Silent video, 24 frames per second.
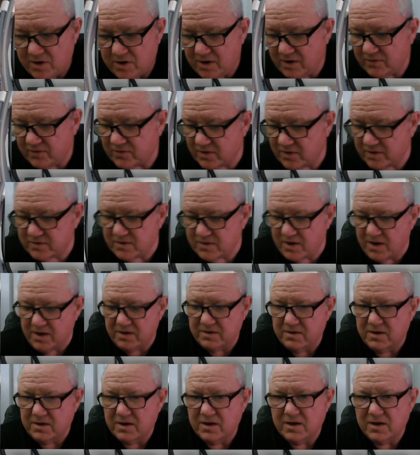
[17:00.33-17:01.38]
has clicked on,
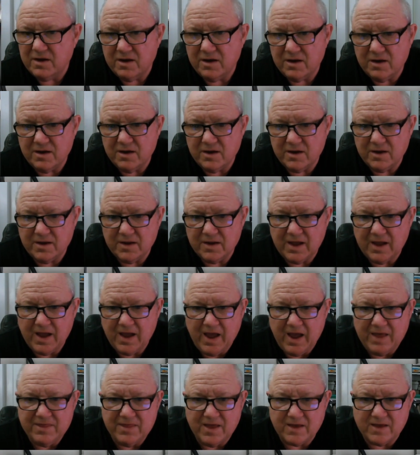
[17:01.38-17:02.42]

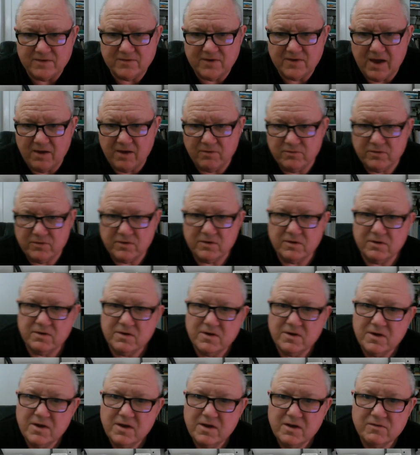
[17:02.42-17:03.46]
and that sound
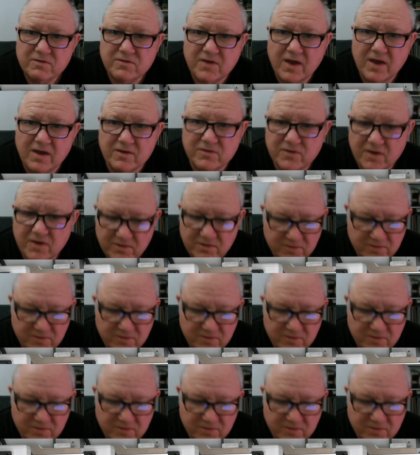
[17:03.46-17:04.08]
says it's